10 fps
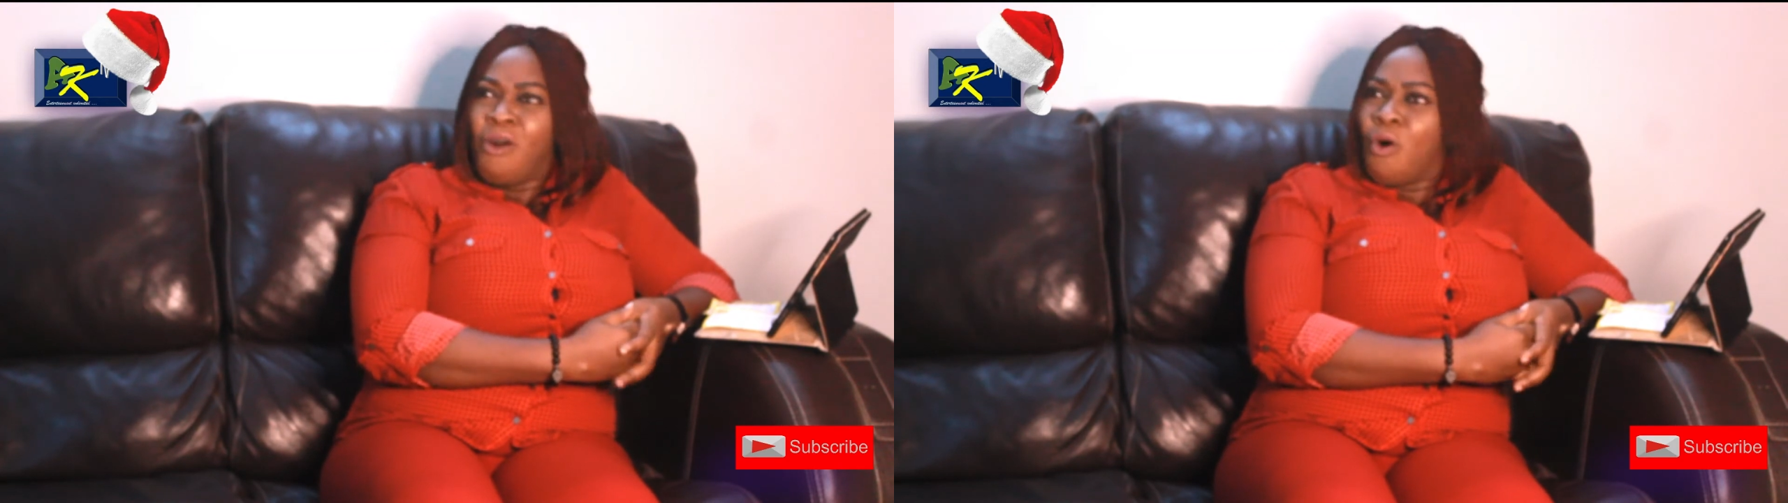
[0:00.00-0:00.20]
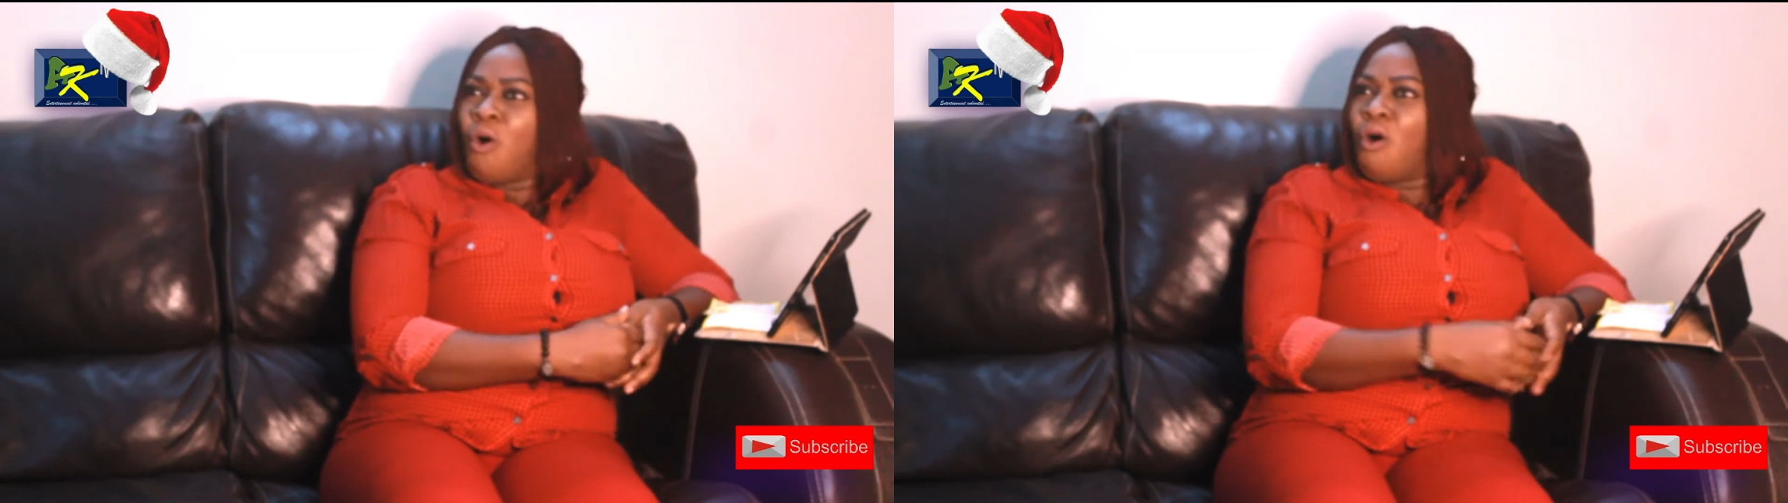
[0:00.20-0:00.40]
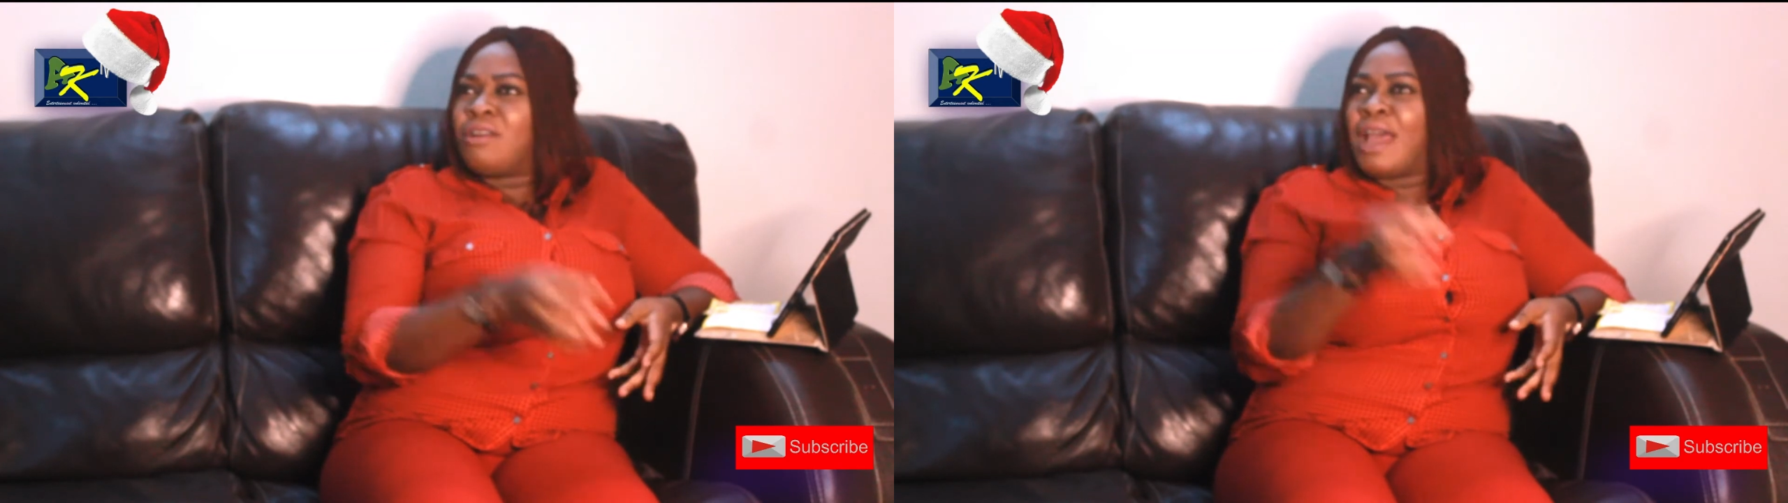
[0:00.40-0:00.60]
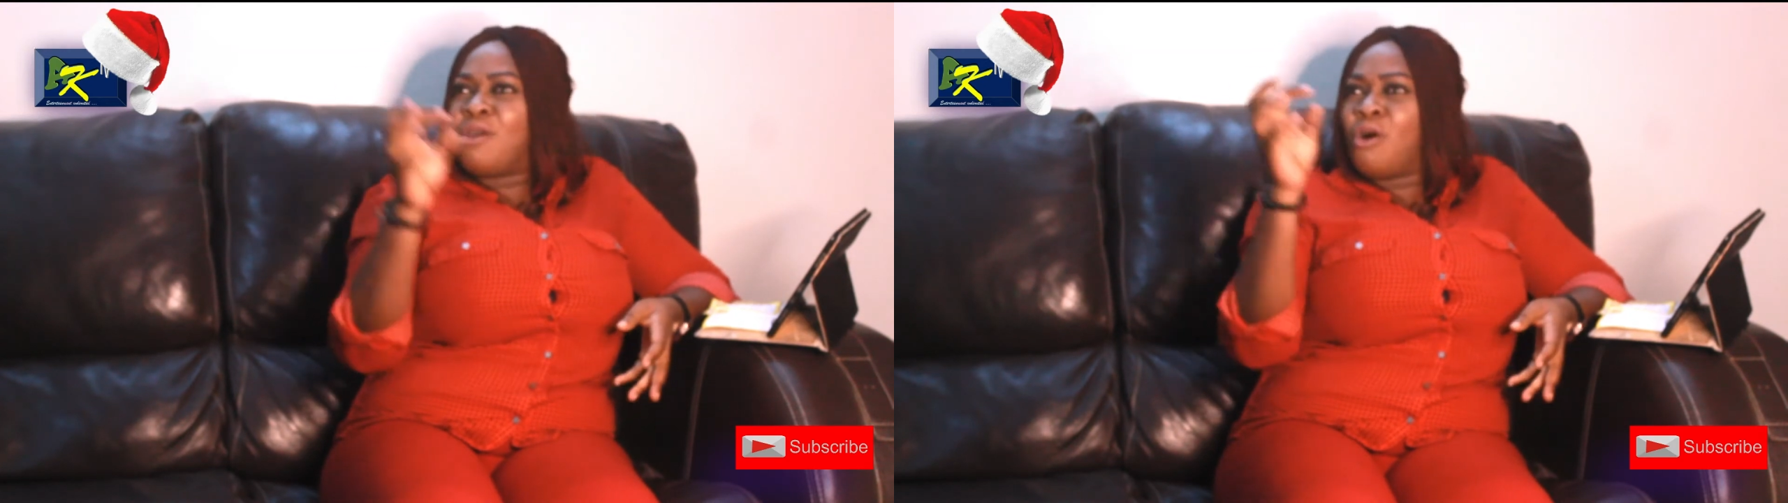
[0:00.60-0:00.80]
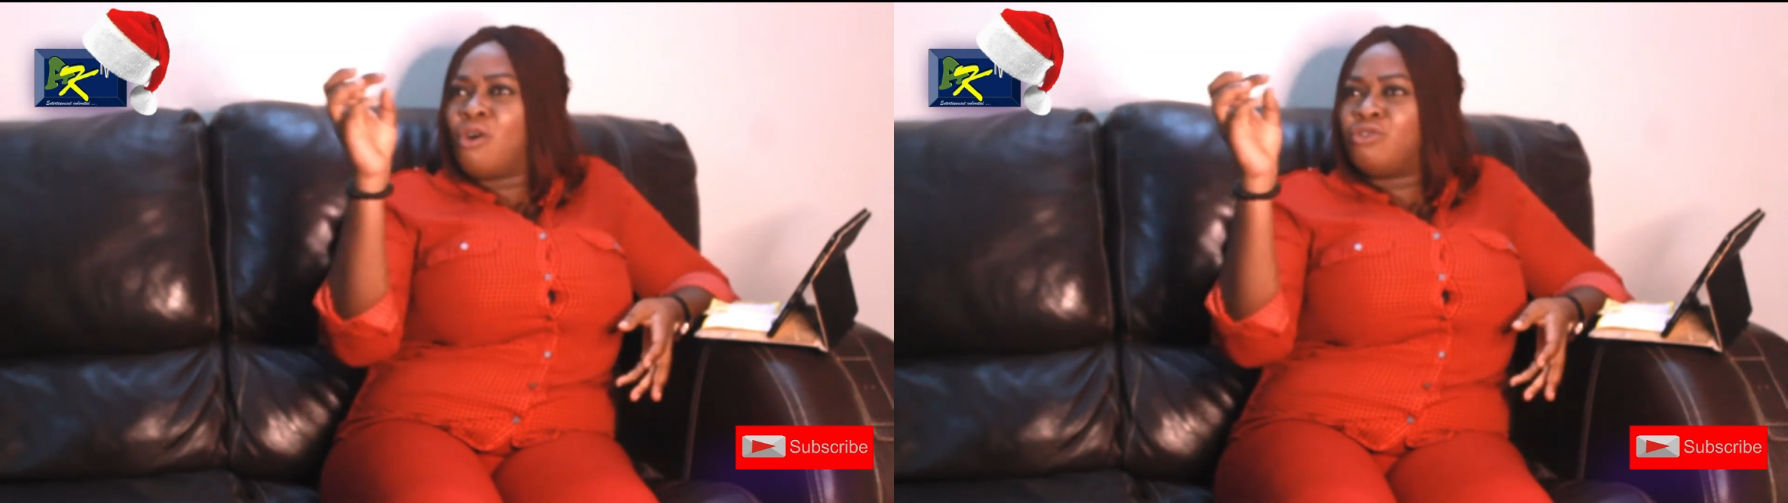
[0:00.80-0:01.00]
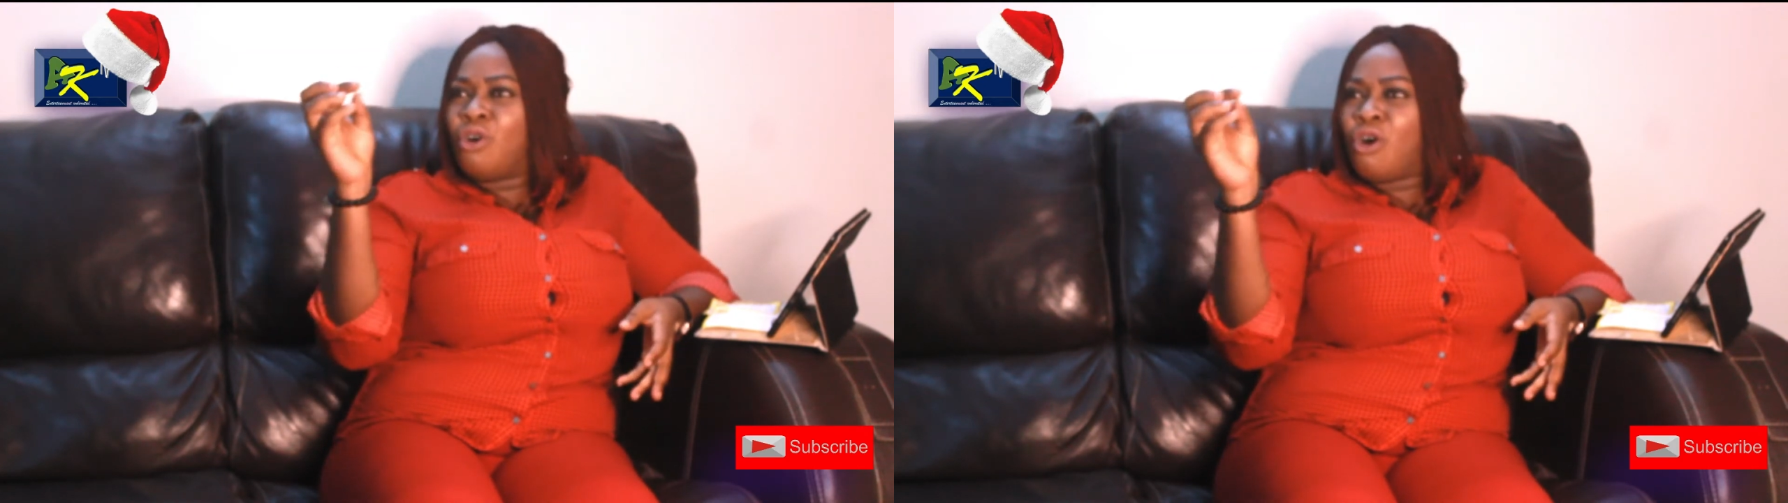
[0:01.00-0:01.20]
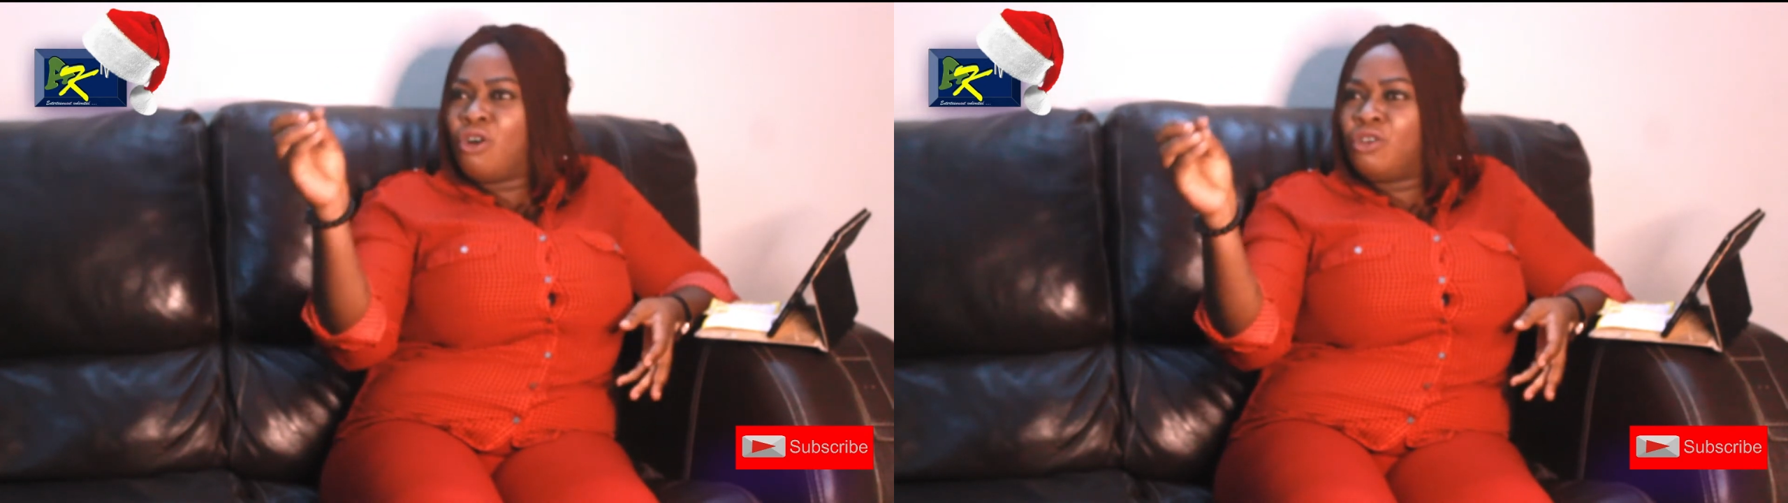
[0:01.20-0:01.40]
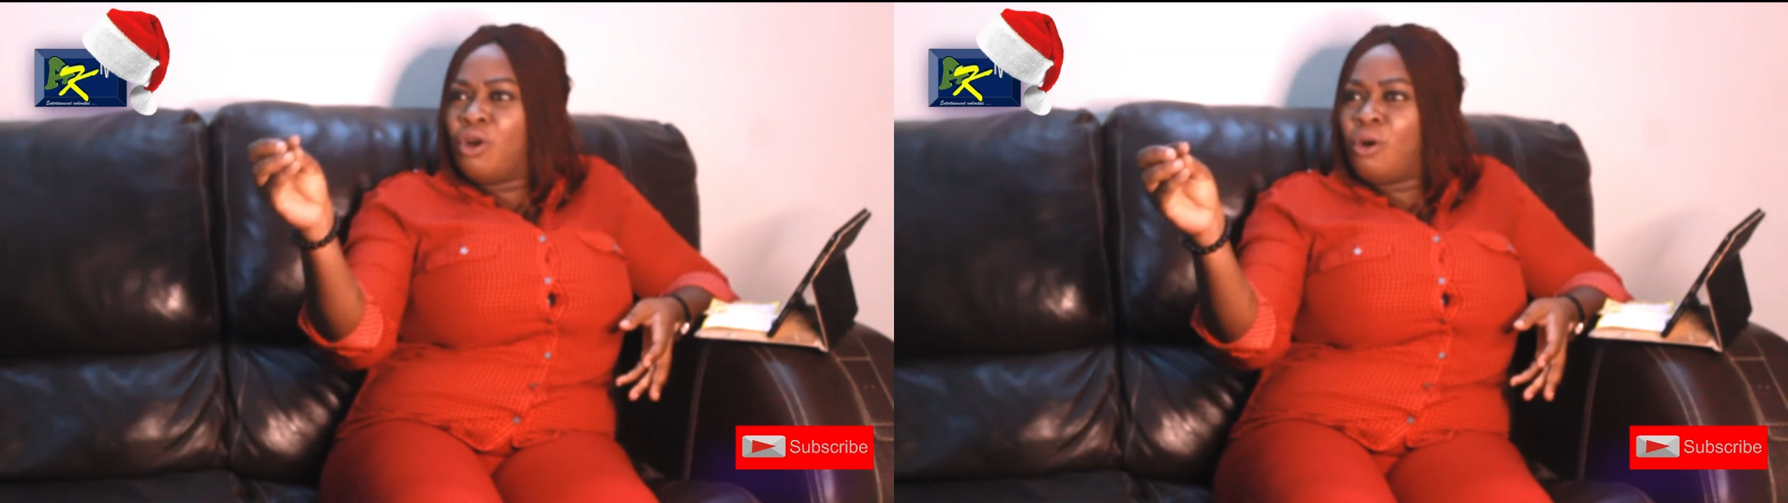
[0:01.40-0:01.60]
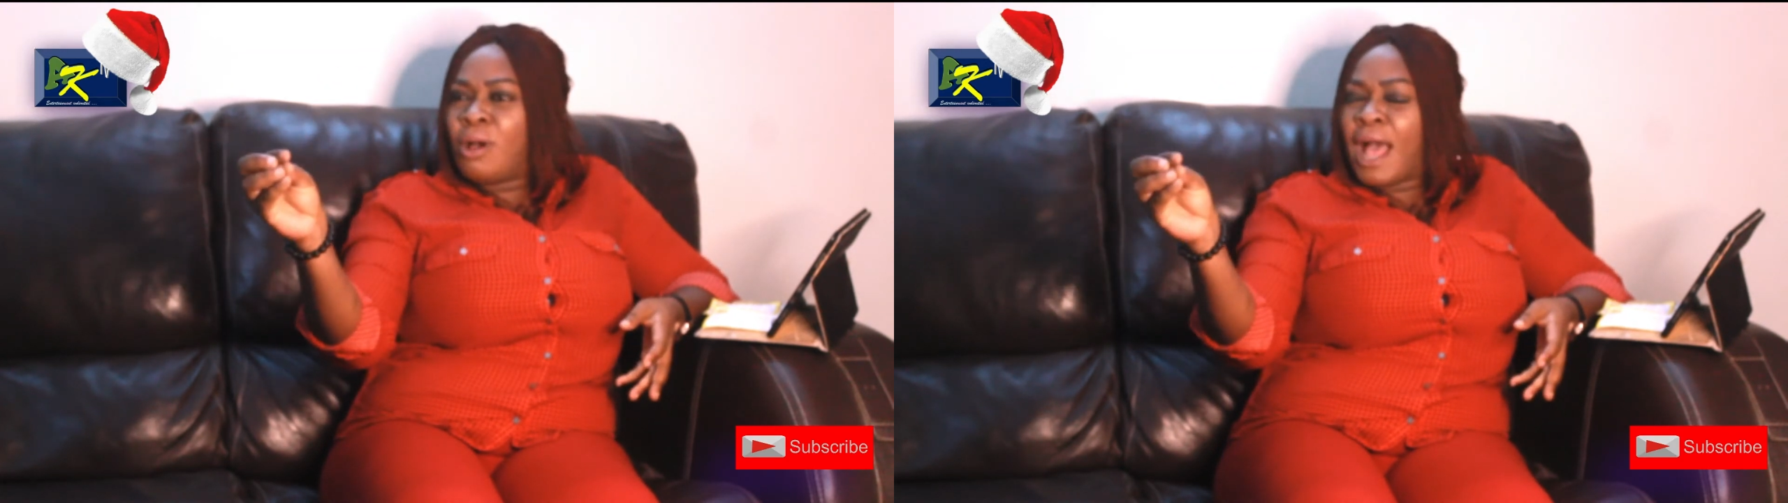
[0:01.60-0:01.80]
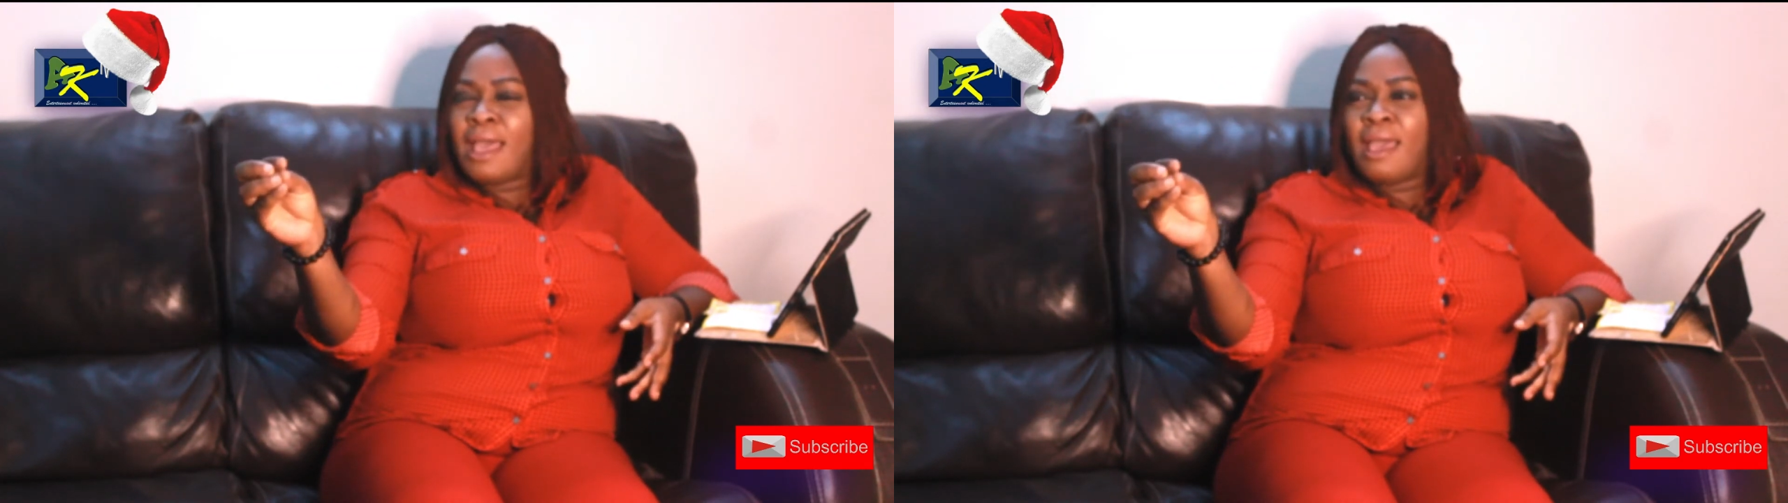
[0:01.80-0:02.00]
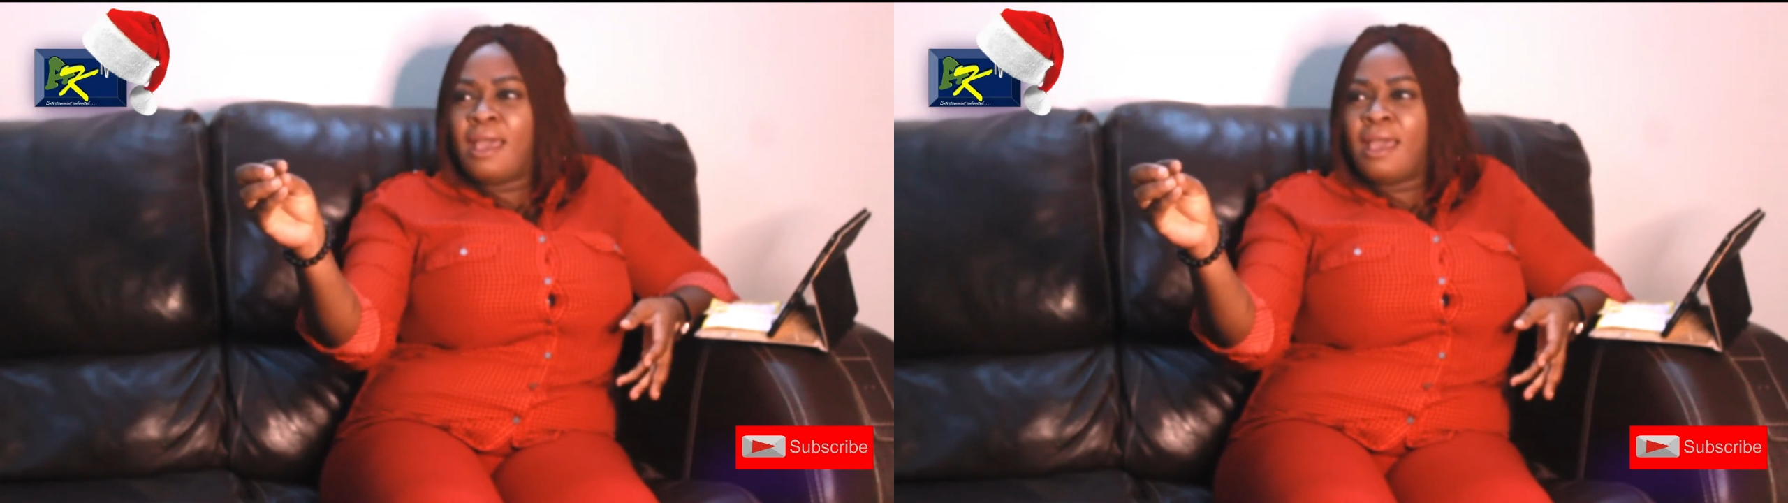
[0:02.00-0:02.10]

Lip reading: Or now your